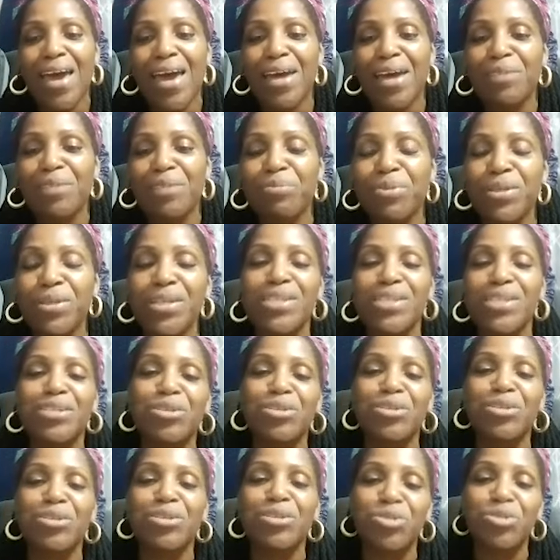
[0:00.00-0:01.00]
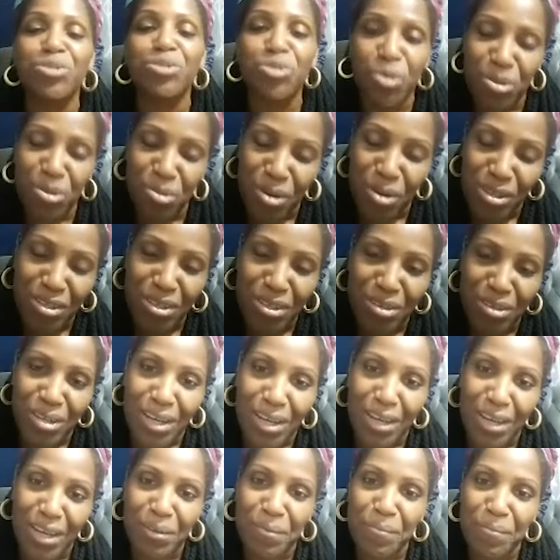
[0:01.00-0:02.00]
And please enjoy the rest of
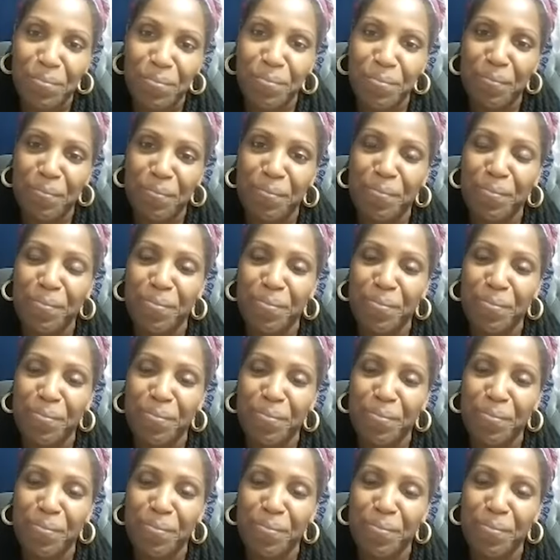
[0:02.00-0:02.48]
your day.